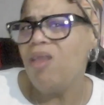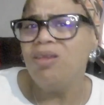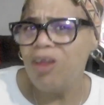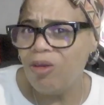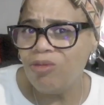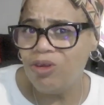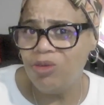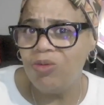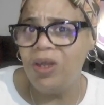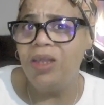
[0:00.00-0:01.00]
Don't
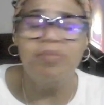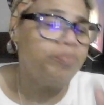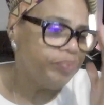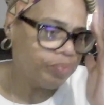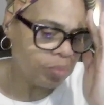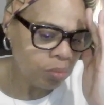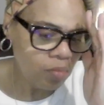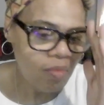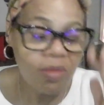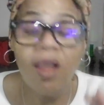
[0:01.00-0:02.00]
do it.
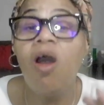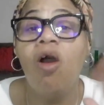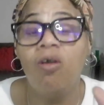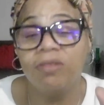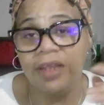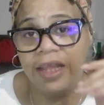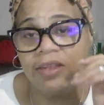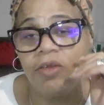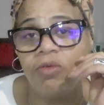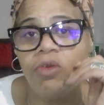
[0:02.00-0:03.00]
All
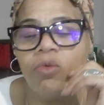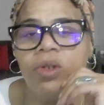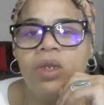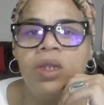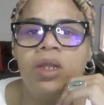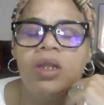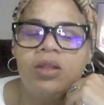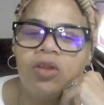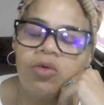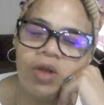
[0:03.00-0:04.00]
signs don't do it.
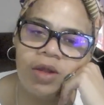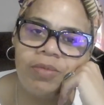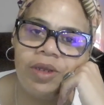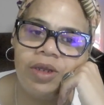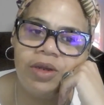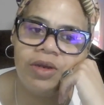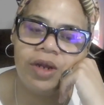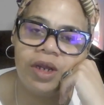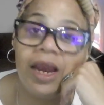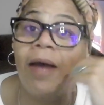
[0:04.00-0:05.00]
Don't come here.
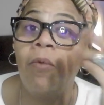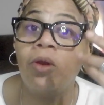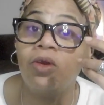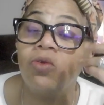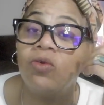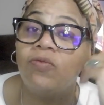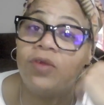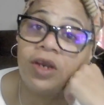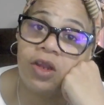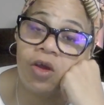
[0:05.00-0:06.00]
And I want to do a
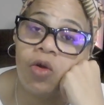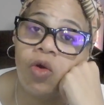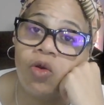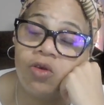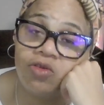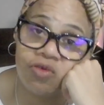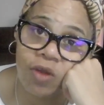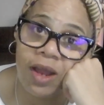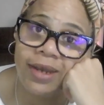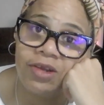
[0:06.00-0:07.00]
video on
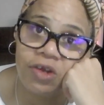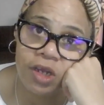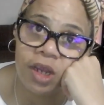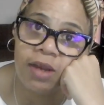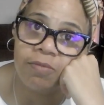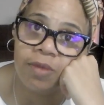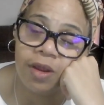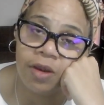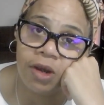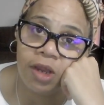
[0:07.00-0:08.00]
astrology and
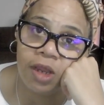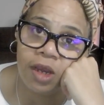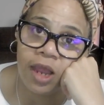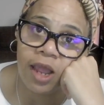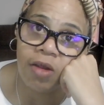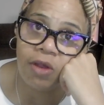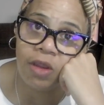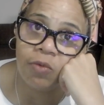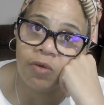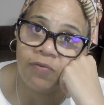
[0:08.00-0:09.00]
Merida and how
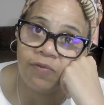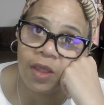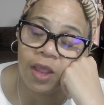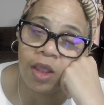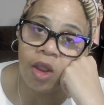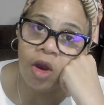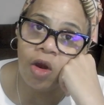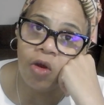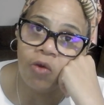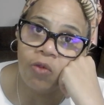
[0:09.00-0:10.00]
it would affect
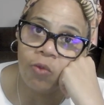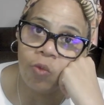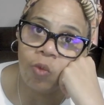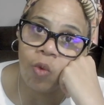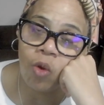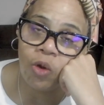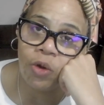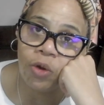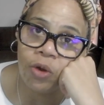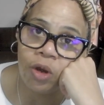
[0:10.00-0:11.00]
earth,
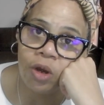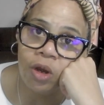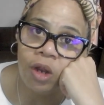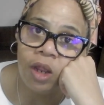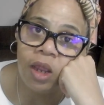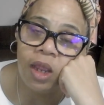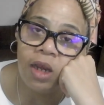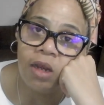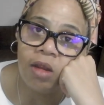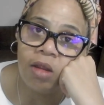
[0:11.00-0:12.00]
water,
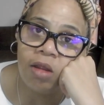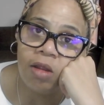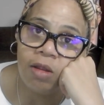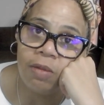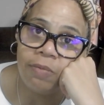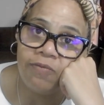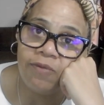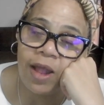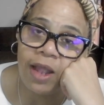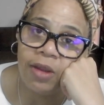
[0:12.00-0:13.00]
and
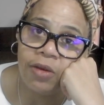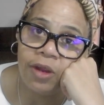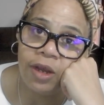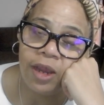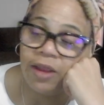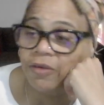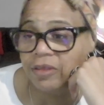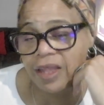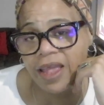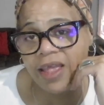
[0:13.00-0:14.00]
fire and air signs.